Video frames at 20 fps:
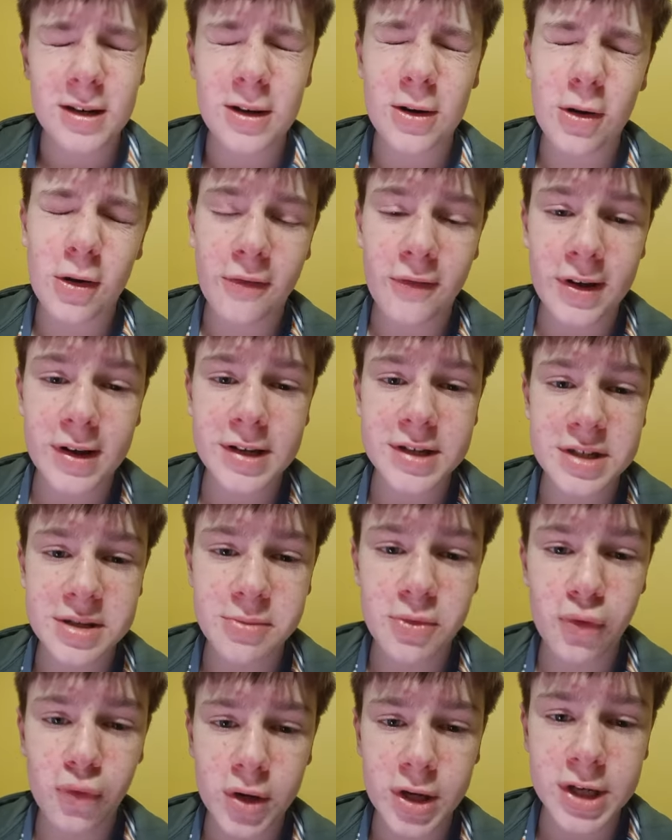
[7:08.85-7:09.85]
No offence
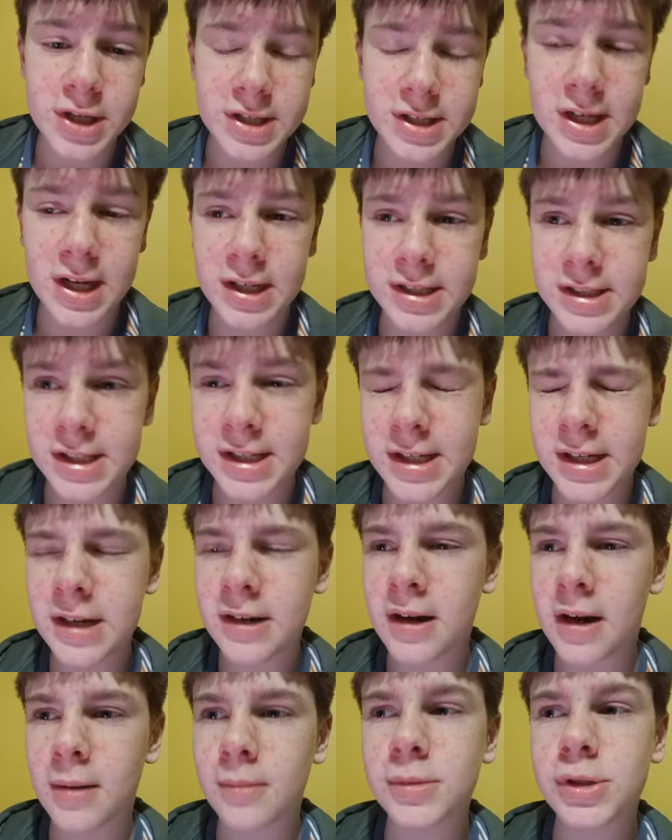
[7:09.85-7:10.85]
to Marina Satti,
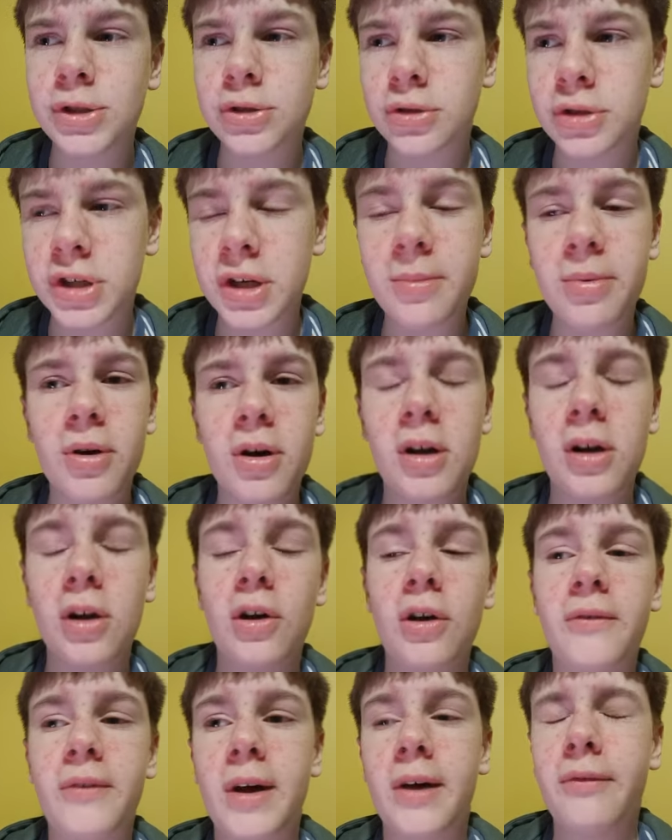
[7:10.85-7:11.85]
I'm sure she put a
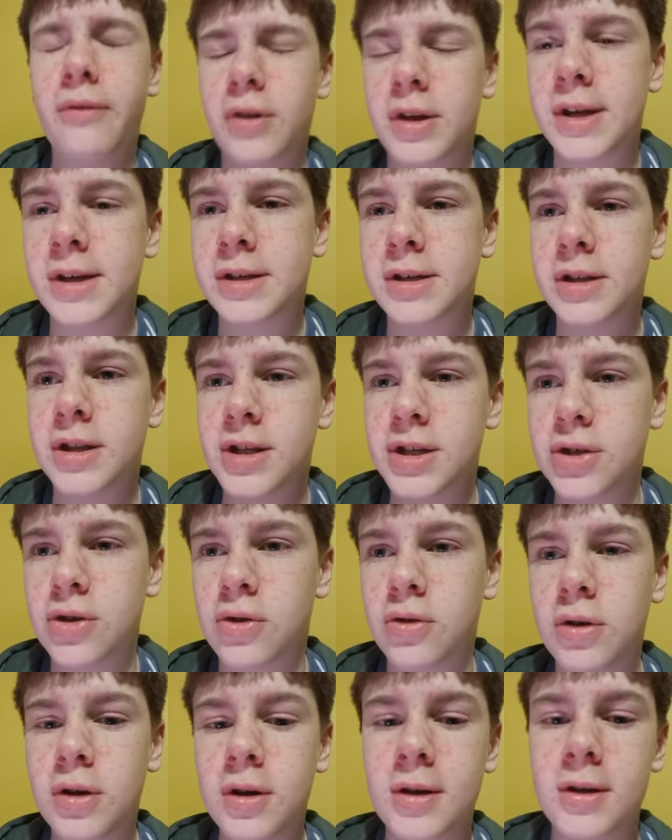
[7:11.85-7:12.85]
lot of effort into the
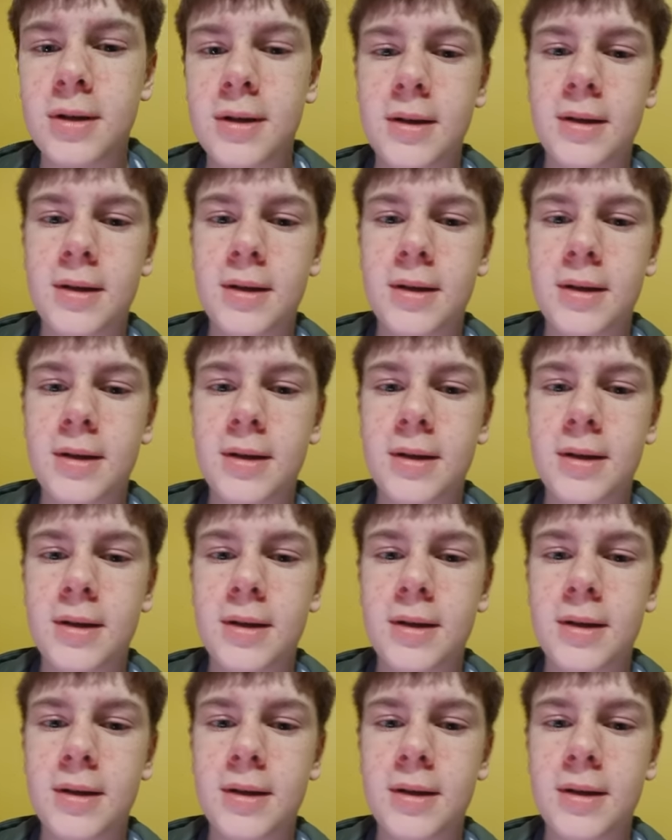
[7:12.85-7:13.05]
song.